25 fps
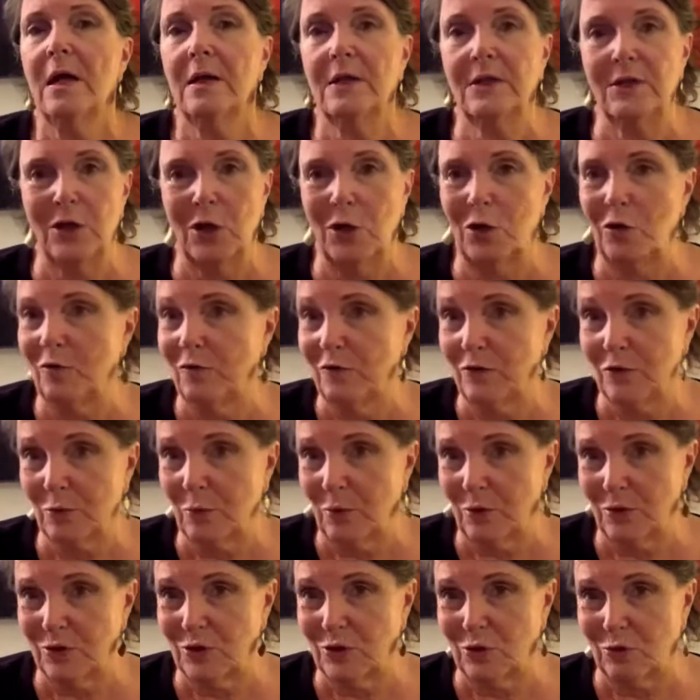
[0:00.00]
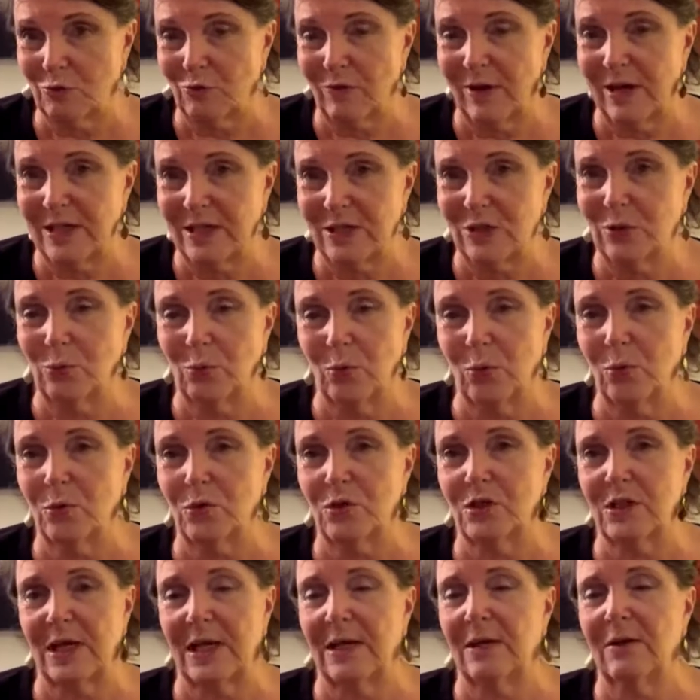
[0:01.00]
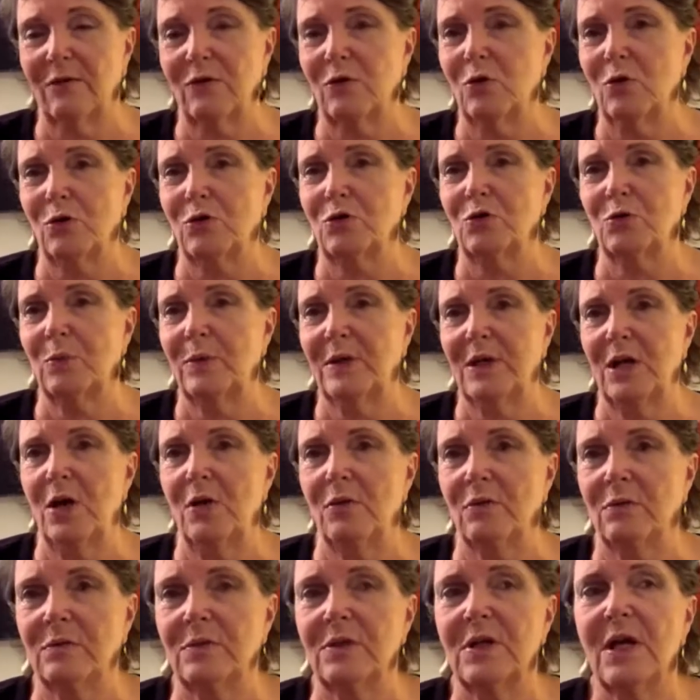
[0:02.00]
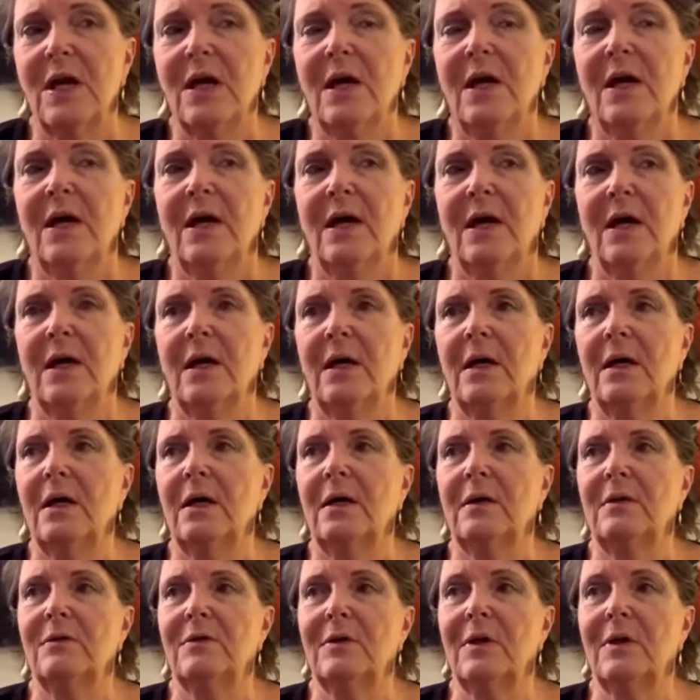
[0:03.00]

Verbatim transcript: None of us wants to race towards it. Of course, we don't, uh,